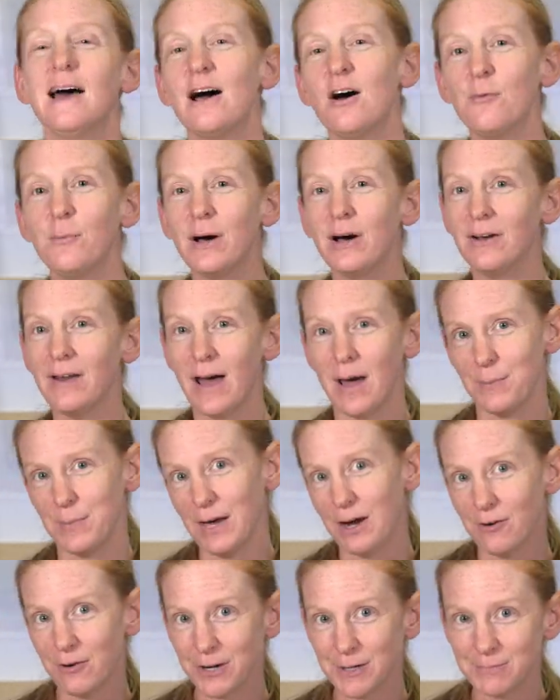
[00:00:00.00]
how about
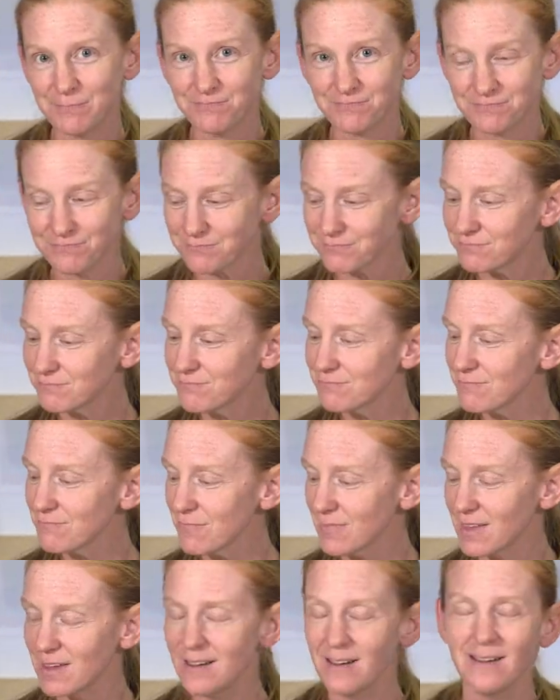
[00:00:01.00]
happy hour?
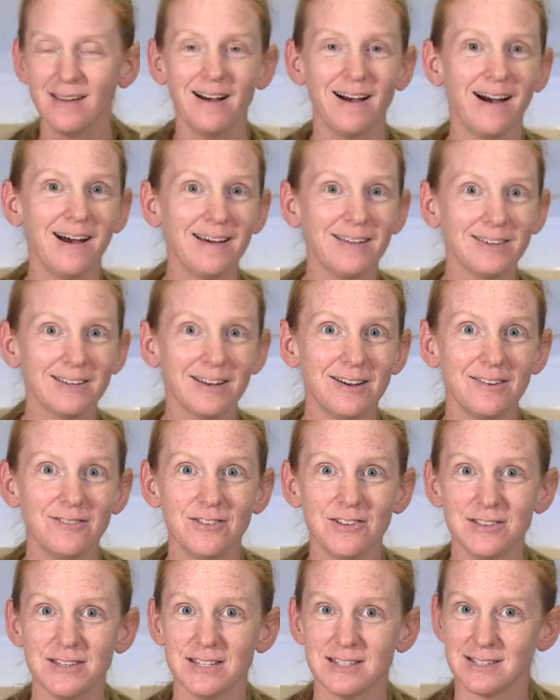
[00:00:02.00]
I
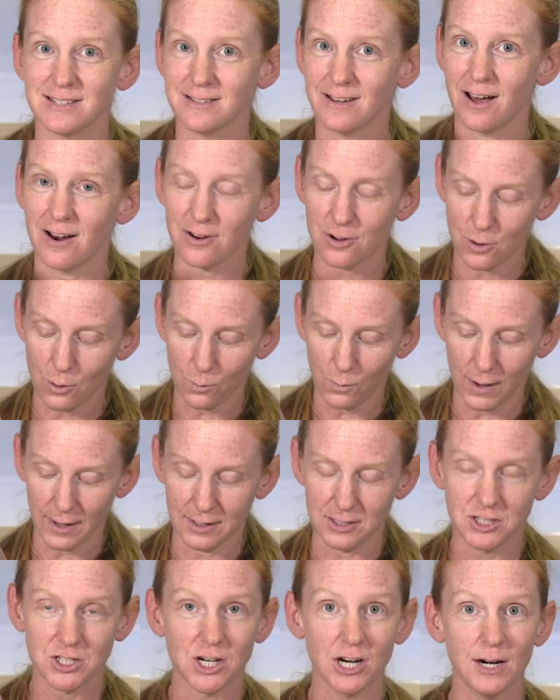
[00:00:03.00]
love these nautical
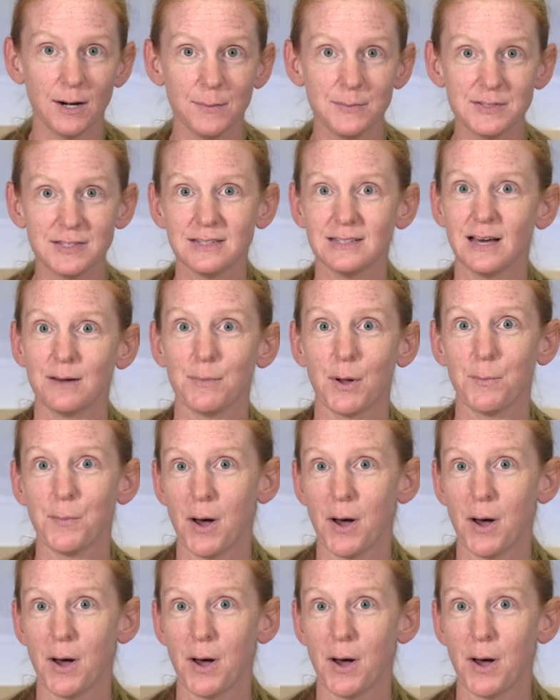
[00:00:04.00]
wine charms that my